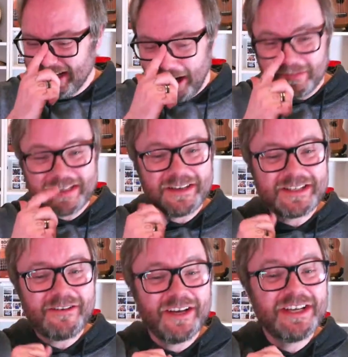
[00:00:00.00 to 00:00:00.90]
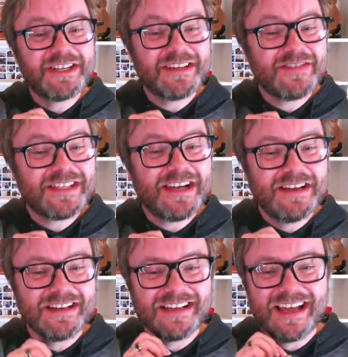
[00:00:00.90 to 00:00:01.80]
I'm so sorry, I should have
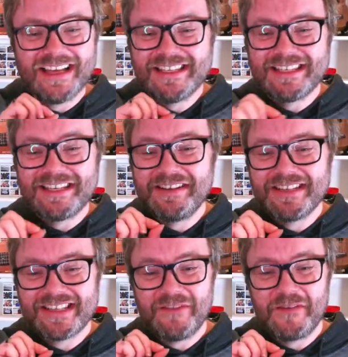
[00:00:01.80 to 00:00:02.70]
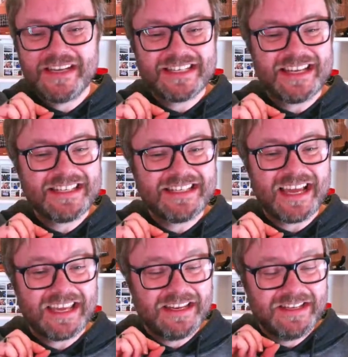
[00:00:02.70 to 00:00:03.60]
sung as soon as I finished that
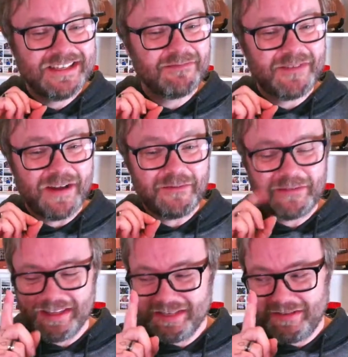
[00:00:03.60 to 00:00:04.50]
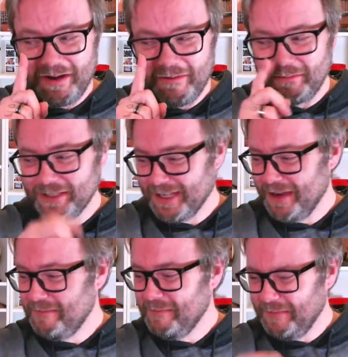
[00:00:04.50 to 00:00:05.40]
second riff. Let's try it one more time.